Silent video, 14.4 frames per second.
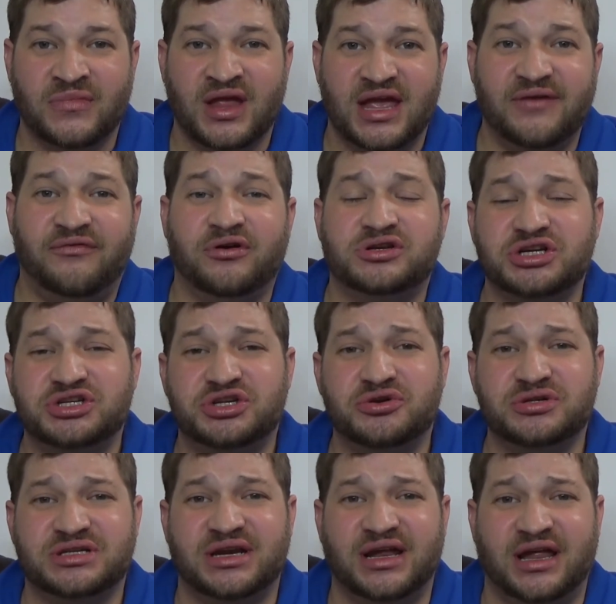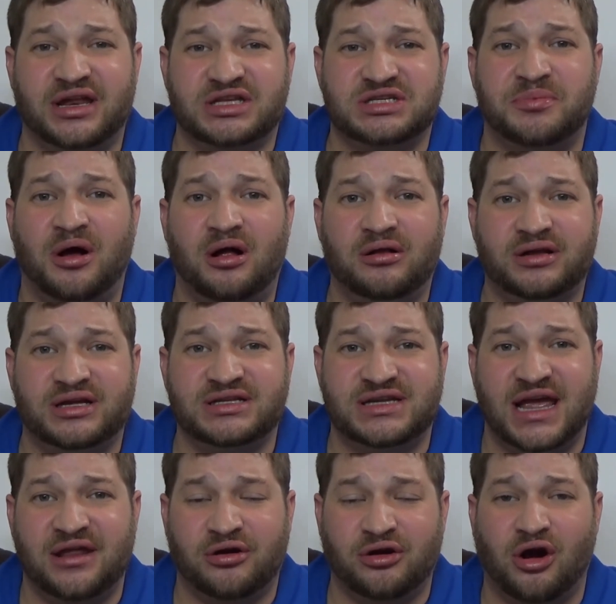If you're just using it in a small
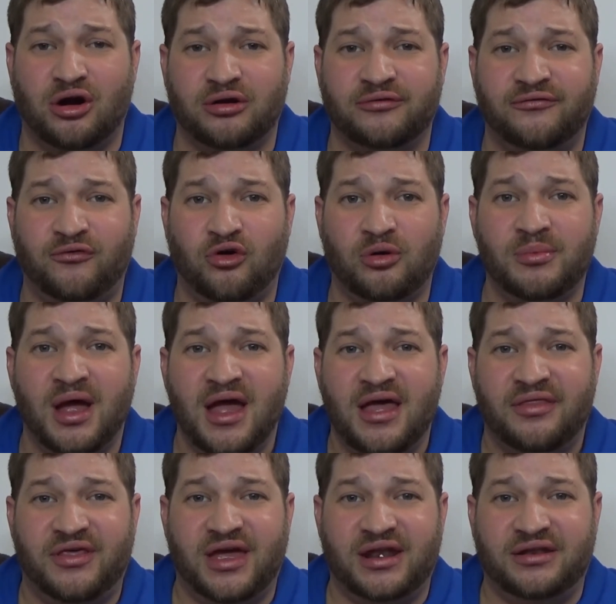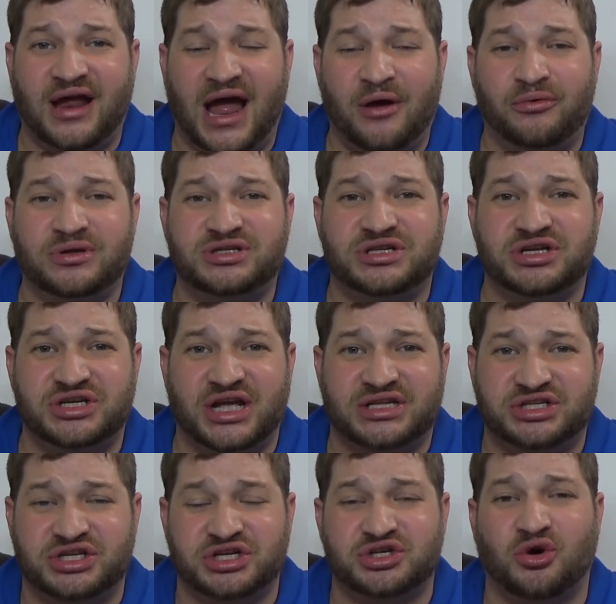container garden form, then I would
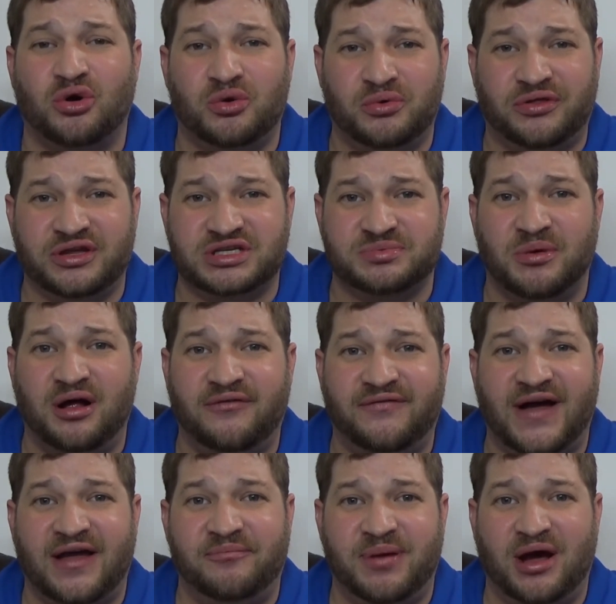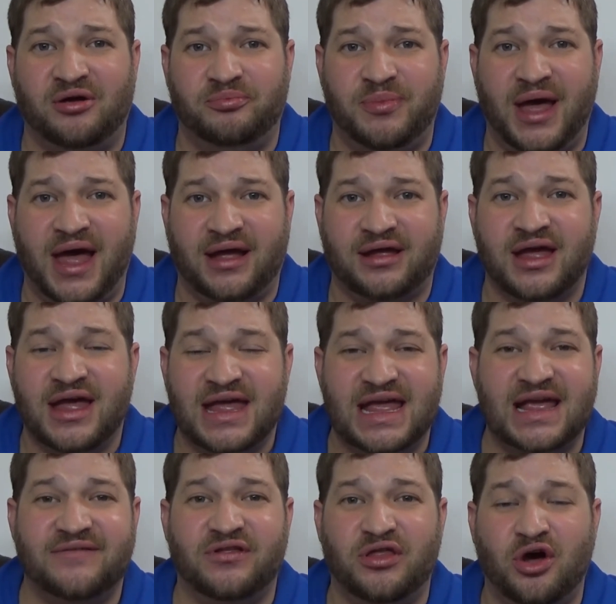suggest just going with the small 5-pound bag.
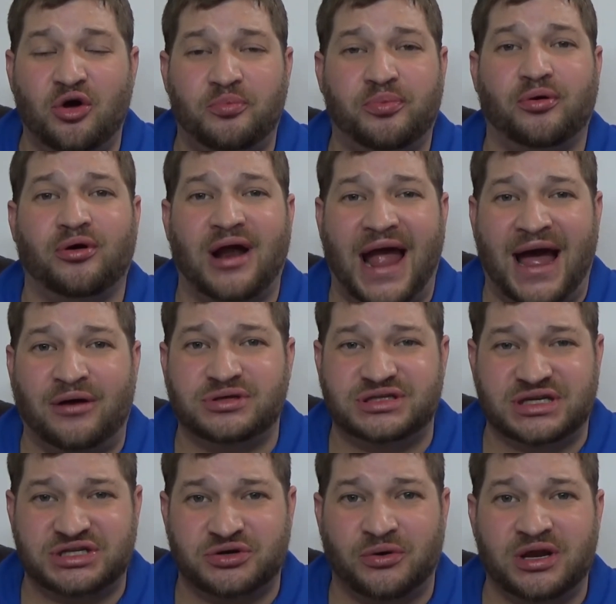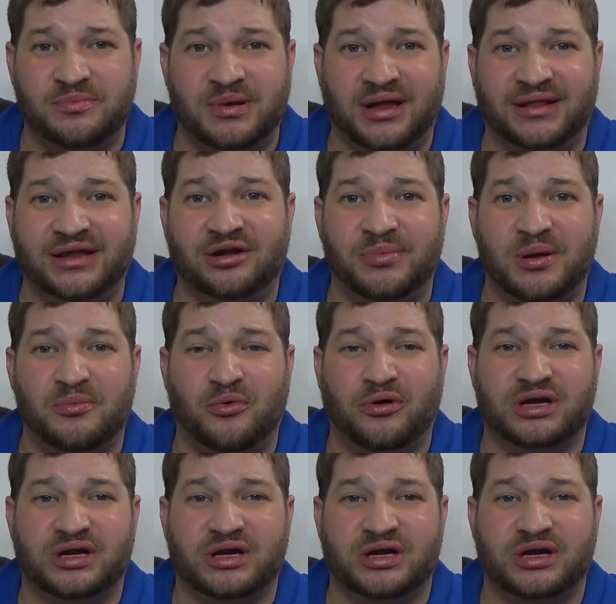Even though per ounce it's going to be a little bit more